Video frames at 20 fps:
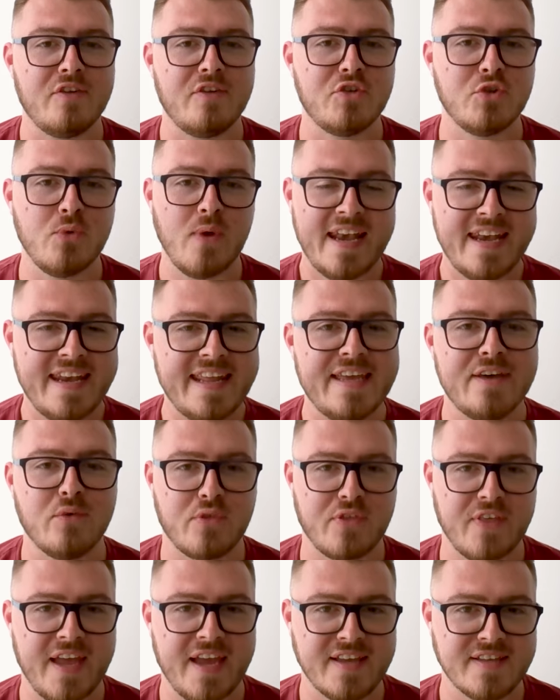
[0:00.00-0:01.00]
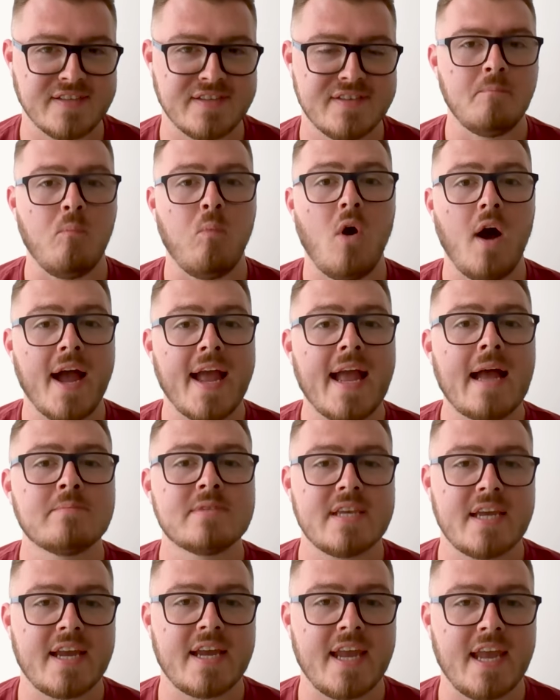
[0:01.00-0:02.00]
and do illegal things. What I am
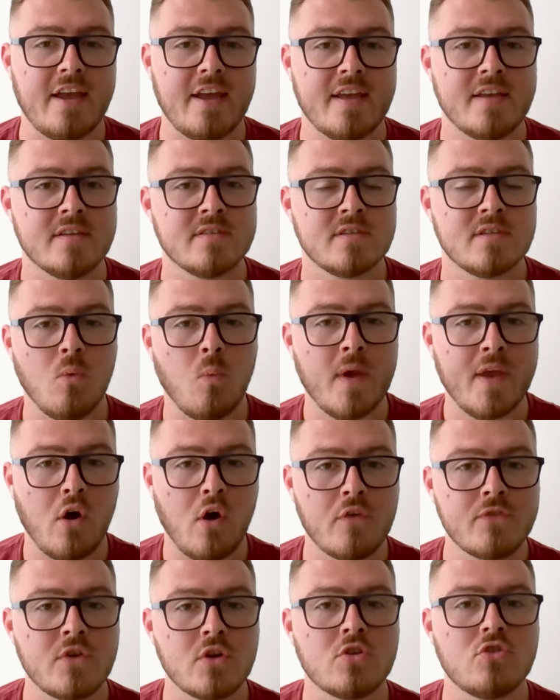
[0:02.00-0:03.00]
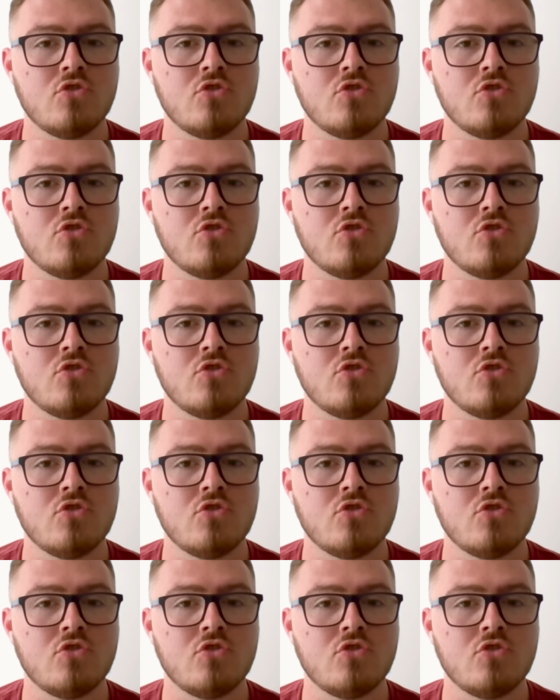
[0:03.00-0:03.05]
saying here is we often